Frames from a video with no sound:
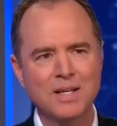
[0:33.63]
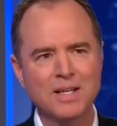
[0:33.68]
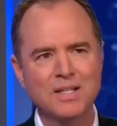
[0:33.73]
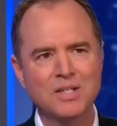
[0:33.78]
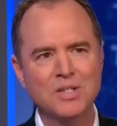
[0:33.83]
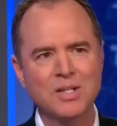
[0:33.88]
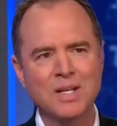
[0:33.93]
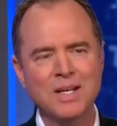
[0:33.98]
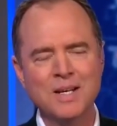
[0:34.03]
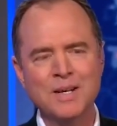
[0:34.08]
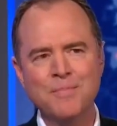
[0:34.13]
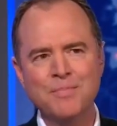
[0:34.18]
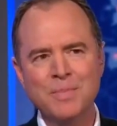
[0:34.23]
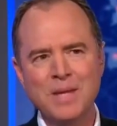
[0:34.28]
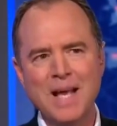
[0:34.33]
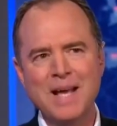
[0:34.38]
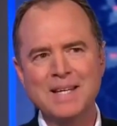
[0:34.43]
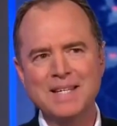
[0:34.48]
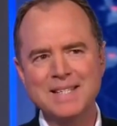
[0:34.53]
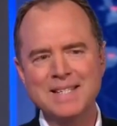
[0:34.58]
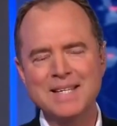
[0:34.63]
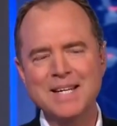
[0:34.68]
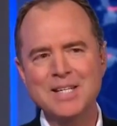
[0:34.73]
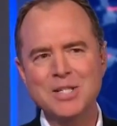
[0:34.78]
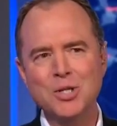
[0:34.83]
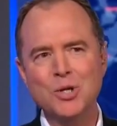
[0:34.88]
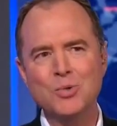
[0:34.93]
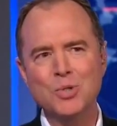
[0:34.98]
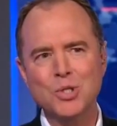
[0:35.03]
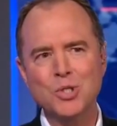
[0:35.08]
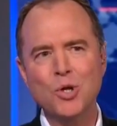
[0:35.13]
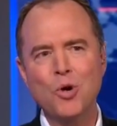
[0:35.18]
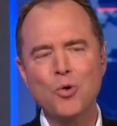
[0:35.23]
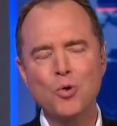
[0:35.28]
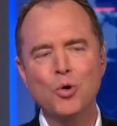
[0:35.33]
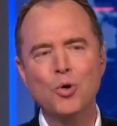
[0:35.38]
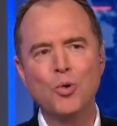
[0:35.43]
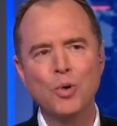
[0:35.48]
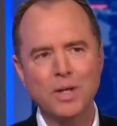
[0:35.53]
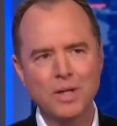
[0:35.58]
it is. And to say so
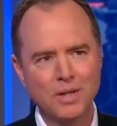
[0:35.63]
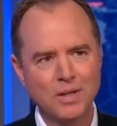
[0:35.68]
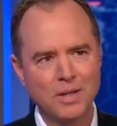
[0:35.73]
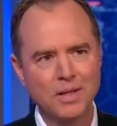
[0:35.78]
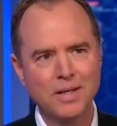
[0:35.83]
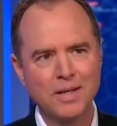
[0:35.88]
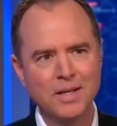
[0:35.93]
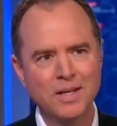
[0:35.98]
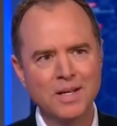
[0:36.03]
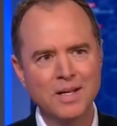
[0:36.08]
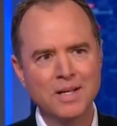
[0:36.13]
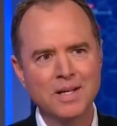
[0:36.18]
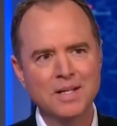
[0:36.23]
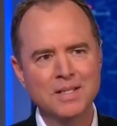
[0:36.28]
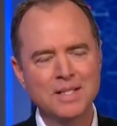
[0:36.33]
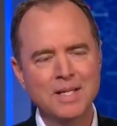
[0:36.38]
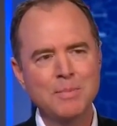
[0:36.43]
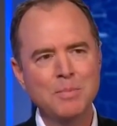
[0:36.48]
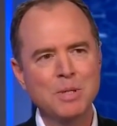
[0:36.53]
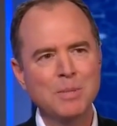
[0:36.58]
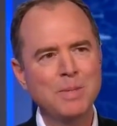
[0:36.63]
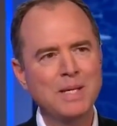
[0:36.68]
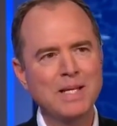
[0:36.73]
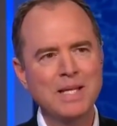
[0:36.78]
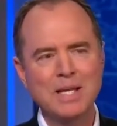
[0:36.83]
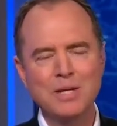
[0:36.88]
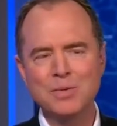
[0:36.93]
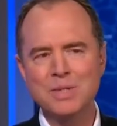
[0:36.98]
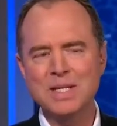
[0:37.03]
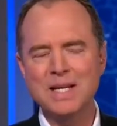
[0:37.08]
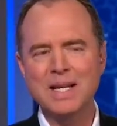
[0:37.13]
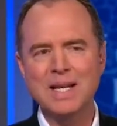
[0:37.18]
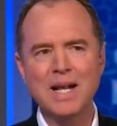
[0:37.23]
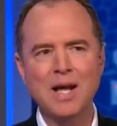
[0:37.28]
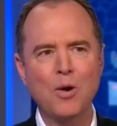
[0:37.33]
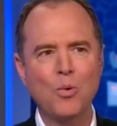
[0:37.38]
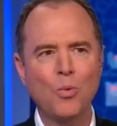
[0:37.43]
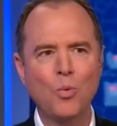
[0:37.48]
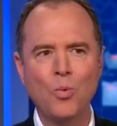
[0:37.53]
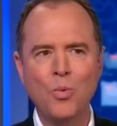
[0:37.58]
quickly seemed to me that he was getting
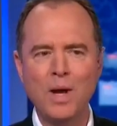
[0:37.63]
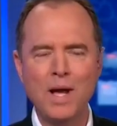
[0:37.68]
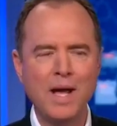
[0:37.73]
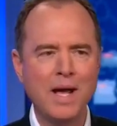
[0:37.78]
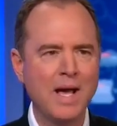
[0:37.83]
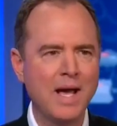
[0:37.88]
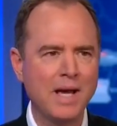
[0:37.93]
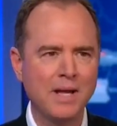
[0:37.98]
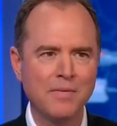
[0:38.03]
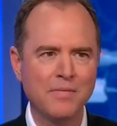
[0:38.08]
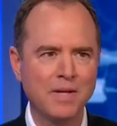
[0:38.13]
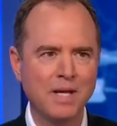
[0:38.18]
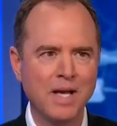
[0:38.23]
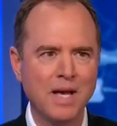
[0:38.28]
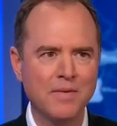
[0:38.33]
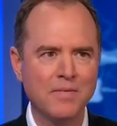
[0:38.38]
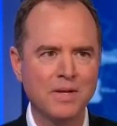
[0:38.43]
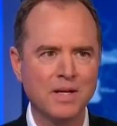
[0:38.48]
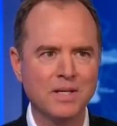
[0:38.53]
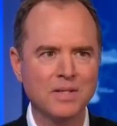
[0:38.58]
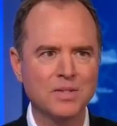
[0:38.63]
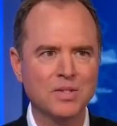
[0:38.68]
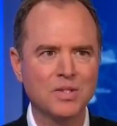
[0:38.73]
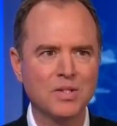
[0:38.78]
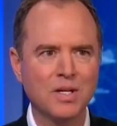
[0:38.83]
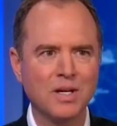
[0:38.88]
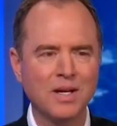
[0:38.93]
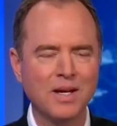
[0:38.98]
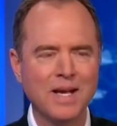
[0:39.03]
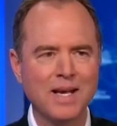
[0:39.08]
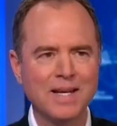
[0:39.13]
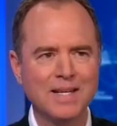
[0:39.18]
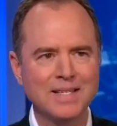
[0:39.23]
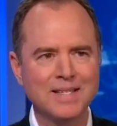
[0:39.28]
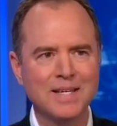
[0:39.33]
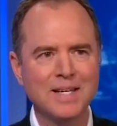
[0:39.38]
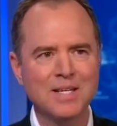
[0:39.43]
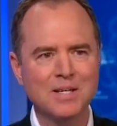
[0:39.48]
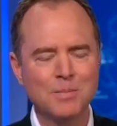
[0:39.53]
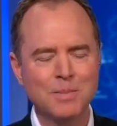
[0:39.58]
out way ahead of the evidence. And it
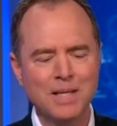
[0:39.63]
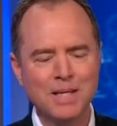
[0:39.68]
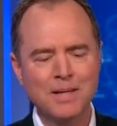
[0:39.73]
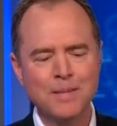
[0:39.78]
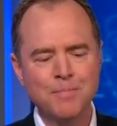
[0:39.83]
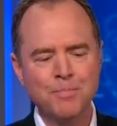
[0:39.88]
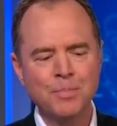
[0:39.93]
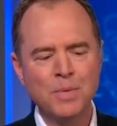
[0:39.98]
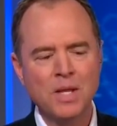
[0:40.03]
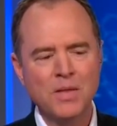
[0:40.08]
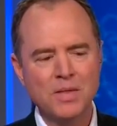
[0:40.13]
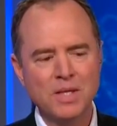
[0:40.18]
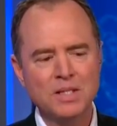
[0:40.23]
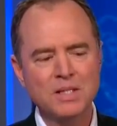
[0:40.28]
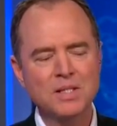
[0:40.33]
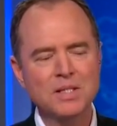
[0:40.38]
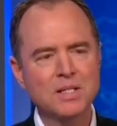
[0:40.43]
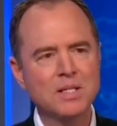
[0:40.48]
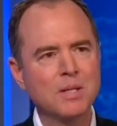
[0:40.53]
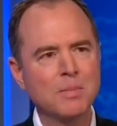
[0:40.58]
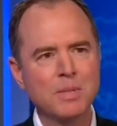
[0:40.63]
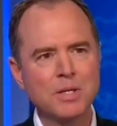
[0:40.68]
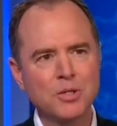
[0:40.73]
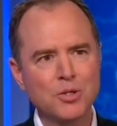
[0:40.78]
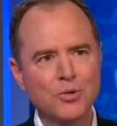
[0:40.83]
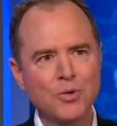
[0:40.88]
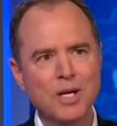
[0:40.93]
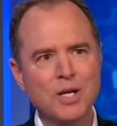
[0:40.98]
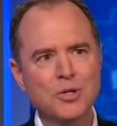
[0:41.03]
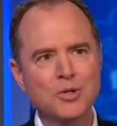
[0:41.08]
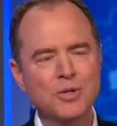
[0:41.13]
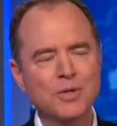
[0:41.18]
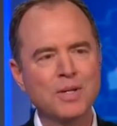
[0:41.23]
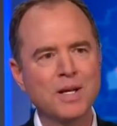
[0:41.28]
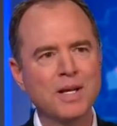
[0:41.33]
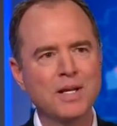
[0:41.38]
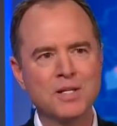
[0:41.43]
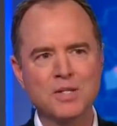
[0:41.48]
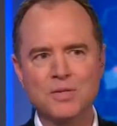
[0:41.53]
said to me, this is an administration that